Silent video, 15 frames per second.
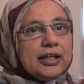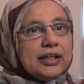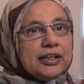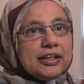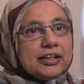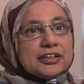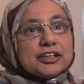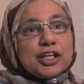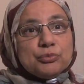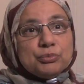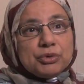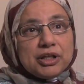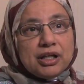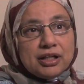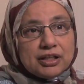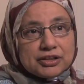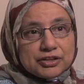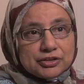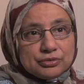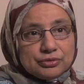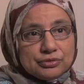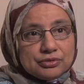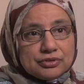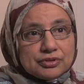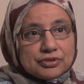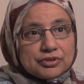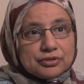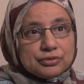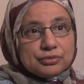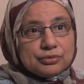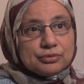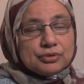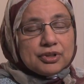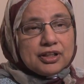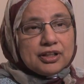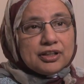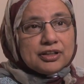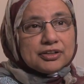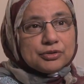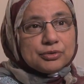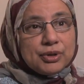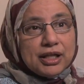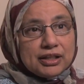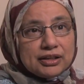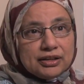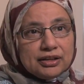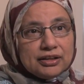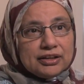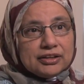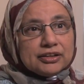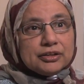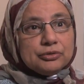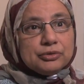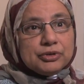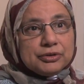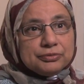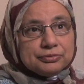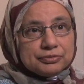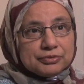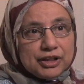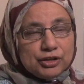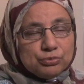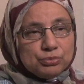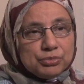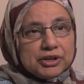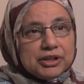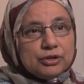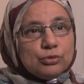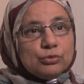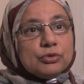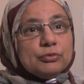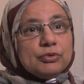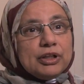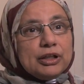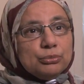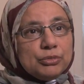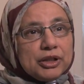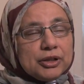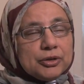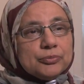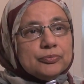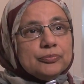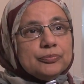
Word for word: it, it can be hard to, to, uh, to handle and the grief can be overwhelming.